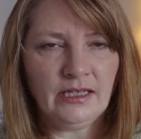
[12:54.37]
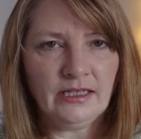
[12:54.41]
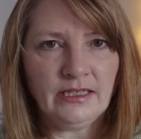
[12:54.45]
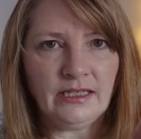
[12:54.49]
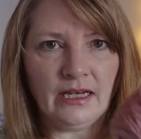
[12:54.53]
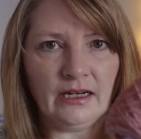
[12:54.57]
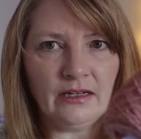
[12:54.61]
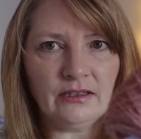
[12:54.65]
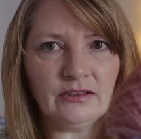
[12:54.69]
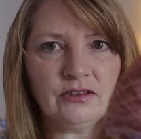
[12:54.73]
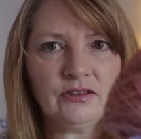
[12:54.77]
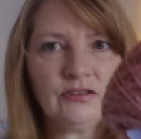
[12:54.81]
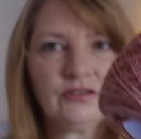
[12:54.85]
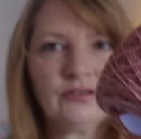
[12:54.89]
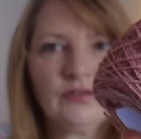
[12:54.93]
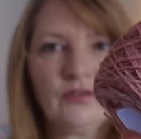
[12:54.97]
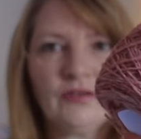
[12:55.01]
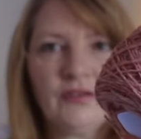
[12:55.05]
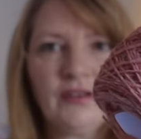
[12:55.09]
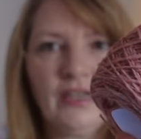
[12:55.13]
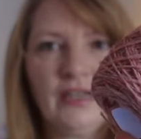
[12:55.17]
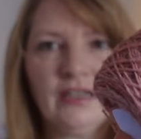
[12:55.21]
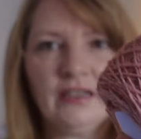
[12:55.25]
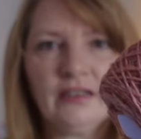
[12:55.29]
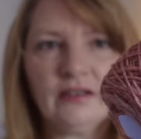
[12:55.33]
I just
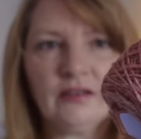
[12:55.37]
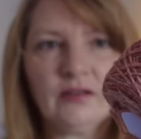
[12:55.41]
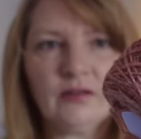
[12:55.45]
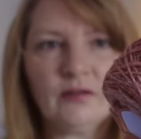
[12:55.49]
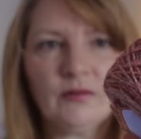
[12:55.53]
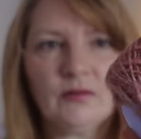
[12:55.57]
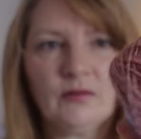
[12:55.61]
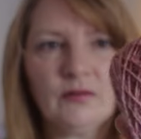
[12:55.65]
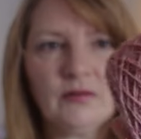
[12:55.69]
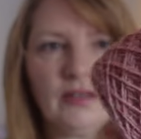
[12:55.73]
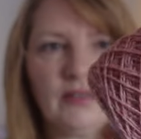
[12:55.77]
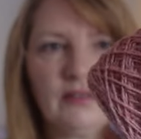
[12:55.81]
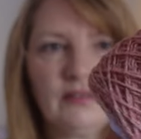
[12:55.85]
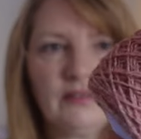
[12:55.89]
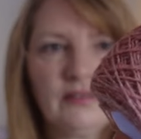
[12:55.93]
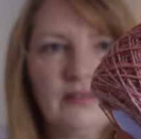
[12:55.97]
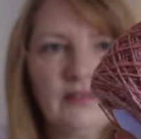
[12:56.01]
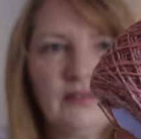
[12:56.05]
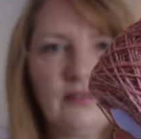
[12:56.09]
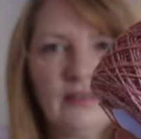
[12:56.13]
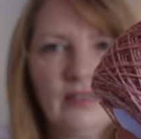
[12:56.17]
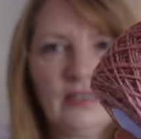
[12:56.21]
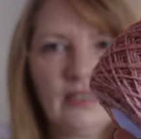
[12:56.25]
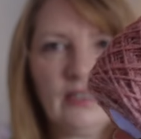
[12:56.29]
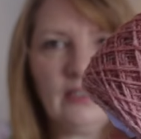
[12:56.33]
saw that and I thought, oh, that's
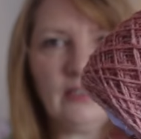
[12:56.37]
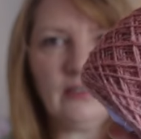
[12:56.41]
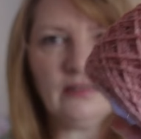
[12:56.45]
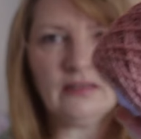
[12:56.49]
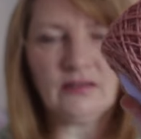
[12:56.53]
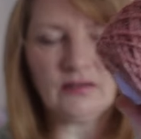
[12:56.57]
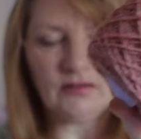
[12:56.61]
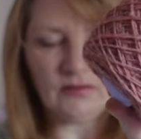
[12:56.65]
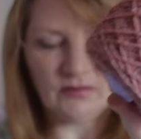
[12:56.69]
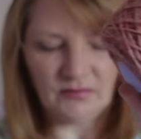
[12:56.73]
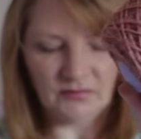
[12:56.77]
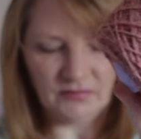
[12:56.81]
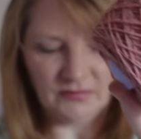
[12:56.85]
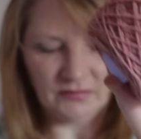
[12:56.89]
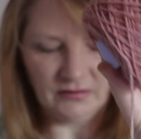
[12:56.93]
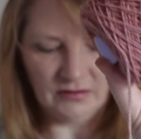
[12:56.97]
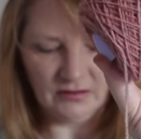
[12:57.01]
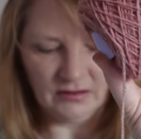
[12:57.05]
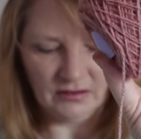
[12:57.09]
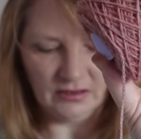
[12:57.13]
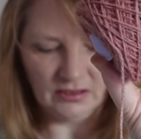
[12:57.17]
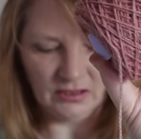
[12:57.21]
exactly the sort of